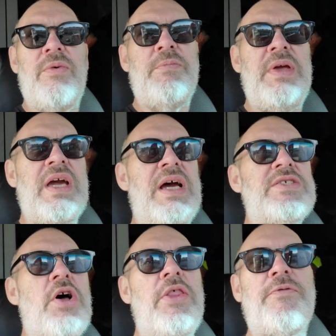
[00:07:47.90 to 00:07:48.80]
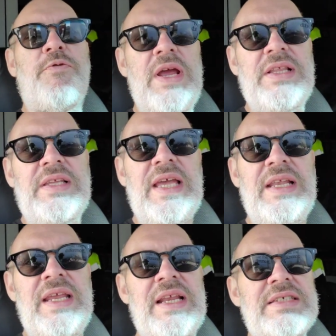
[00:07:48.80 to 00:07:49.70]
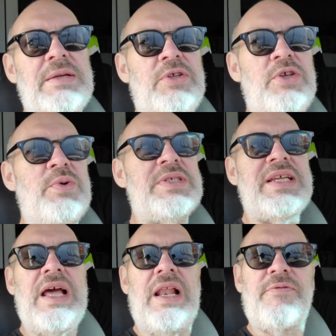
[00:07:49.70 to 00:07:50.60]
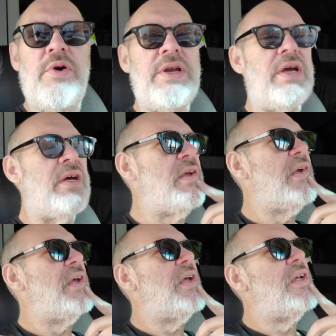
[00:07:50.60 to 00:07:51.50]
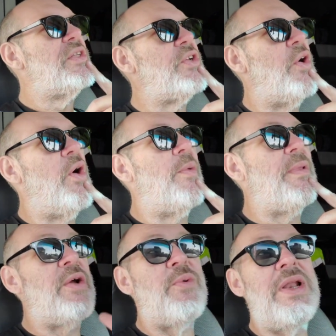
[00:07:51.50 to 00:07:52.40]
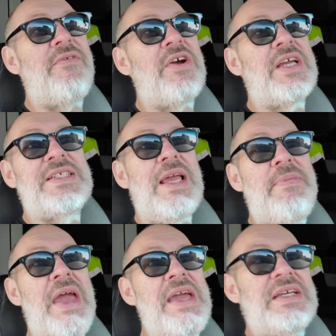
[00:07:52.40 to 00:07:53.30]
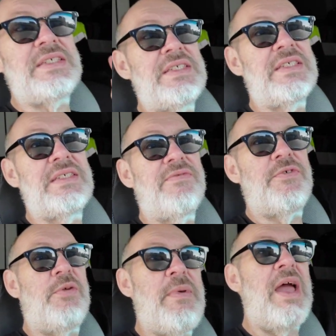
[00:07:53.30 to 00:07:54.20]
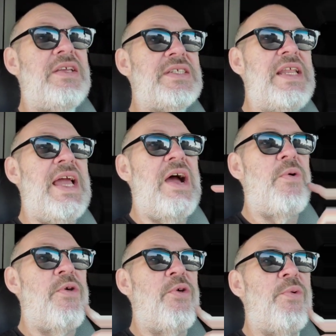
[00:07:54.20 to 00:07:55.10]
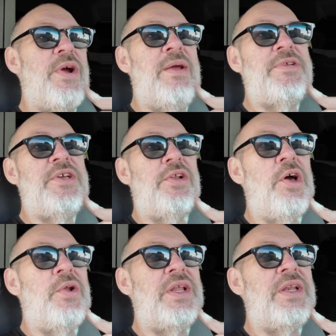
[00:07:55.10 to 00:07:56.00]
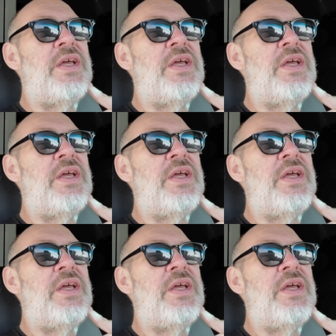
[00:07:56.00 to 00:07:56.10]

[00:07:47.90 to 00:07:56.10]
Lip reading: because all the freight that they need us to do is in California. So I'm like, whatever, because they pay us for the miles anyhow, whether we're empty or loaded.